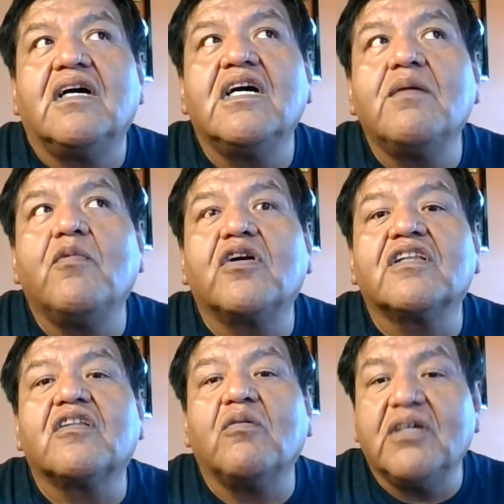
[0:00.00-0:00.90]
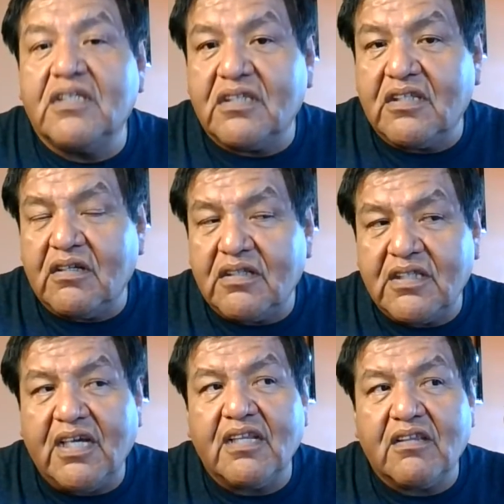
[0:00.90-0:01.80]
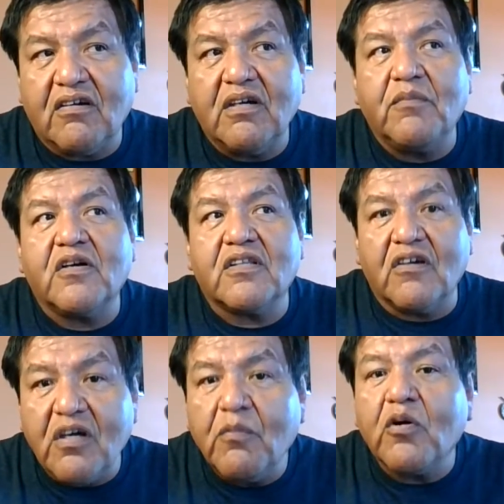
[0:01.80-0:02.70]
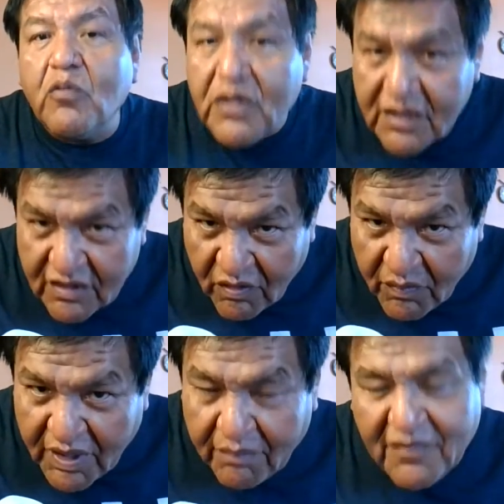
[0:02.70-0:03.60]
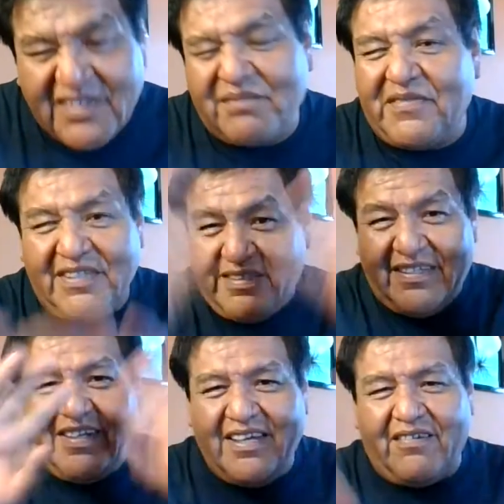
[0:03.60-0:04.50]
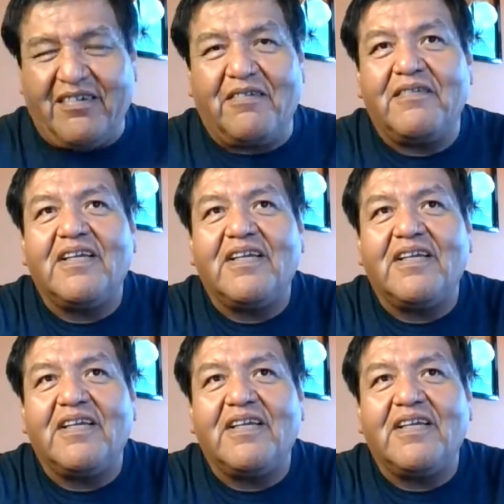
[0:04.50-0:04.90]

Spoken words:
Sianto Humukto Humukwustomam or something. I don't know.